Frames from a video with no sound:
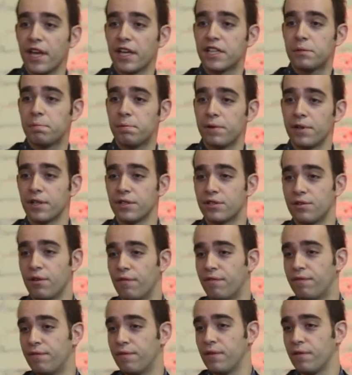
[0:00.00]
the experience
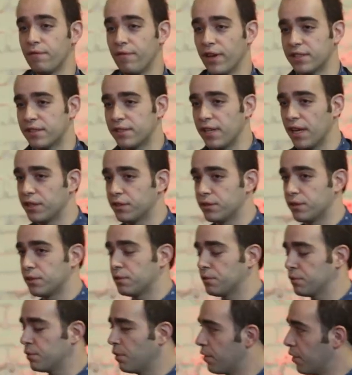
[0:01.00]
of
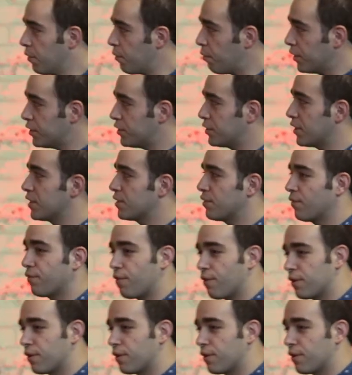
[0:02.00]
Vexations. So the question is, of